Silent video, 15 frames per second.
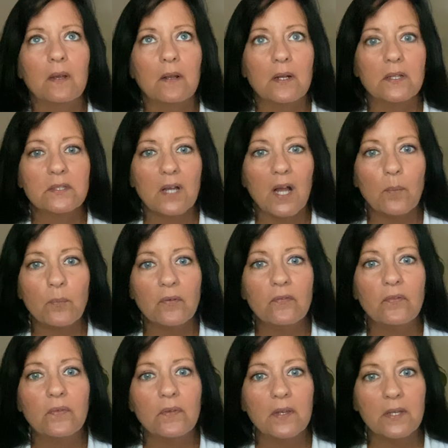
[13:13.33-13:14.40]
On top of
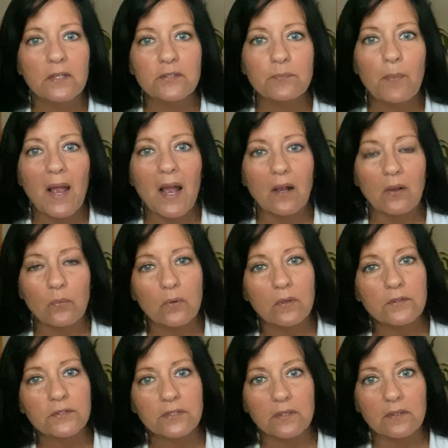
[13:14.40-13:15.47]
his back
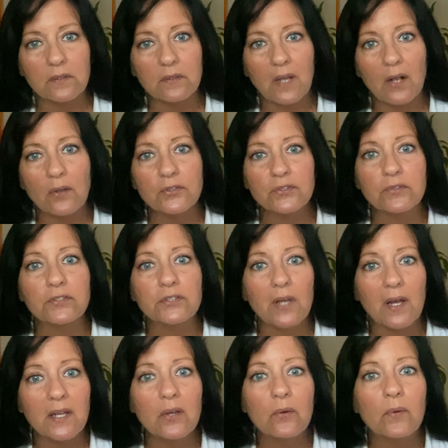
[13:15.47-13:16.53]
was a House of
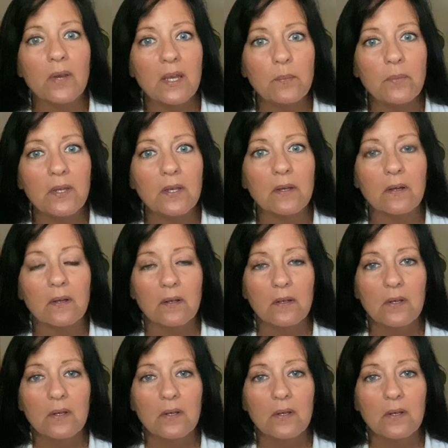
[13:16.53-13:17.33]
Saudi Arabia